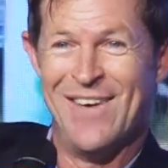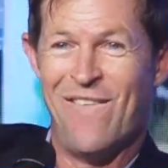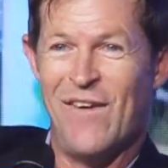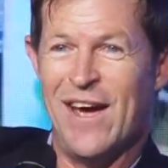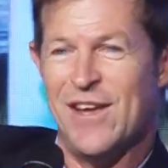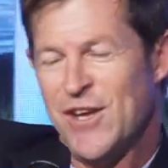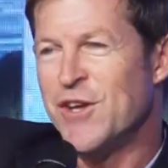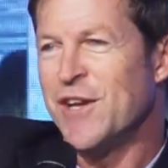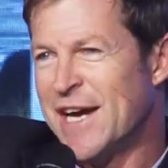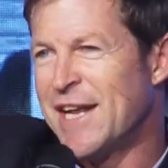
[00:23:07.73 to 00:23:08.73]
where,
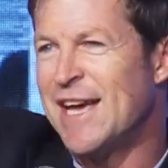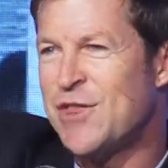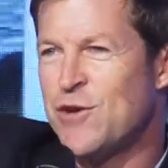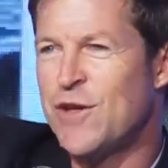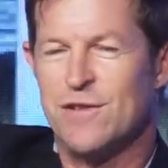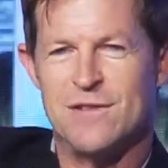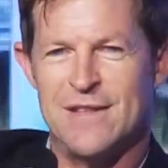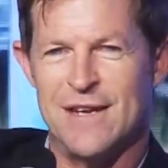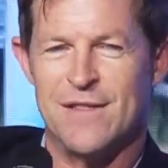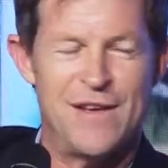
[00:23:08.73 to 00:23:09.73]
you kind of get through
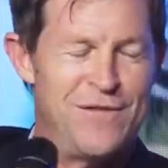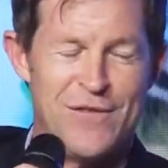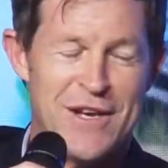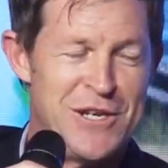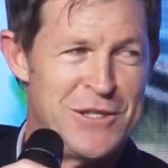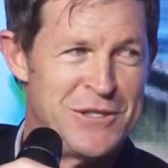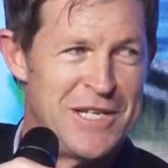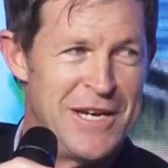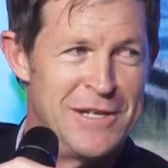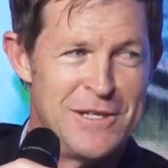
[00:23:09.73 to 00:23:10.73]
that initial
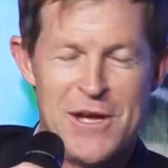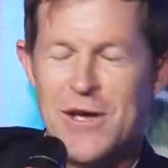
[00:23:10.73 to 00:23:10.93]
stage.